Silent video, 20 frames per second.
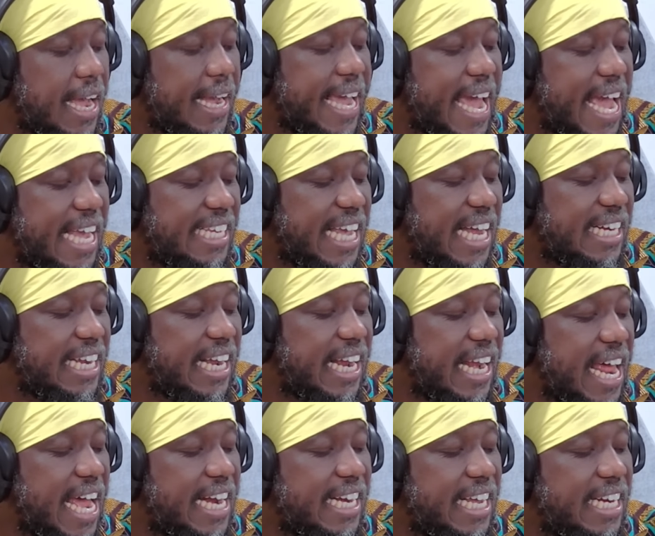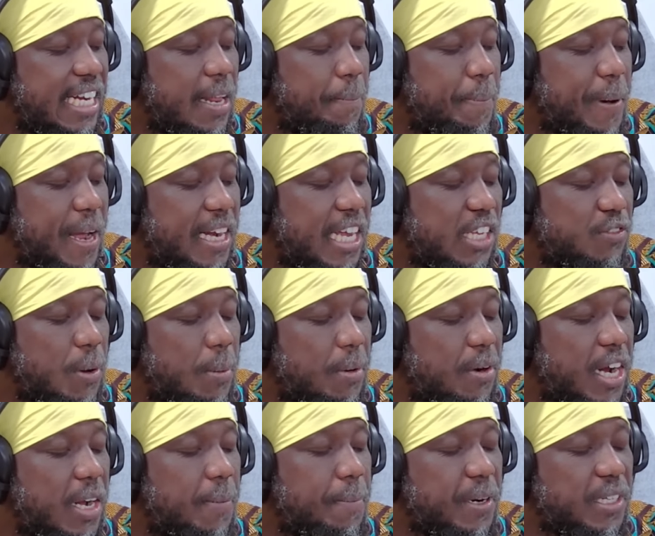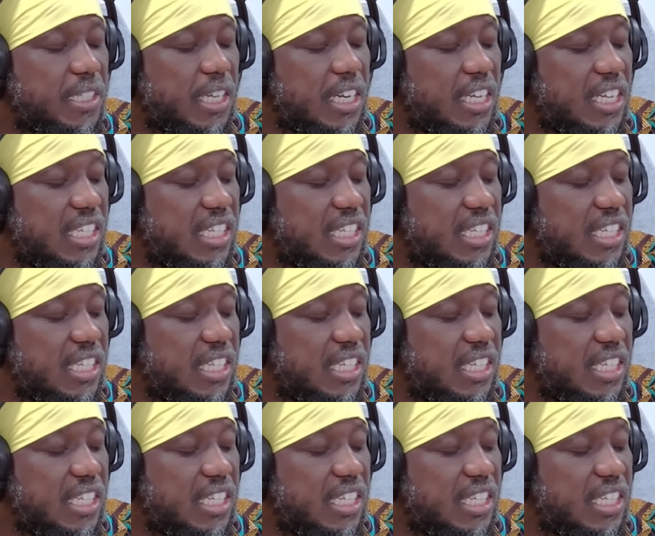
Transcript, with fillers: Kenya declared independence of Great Britain.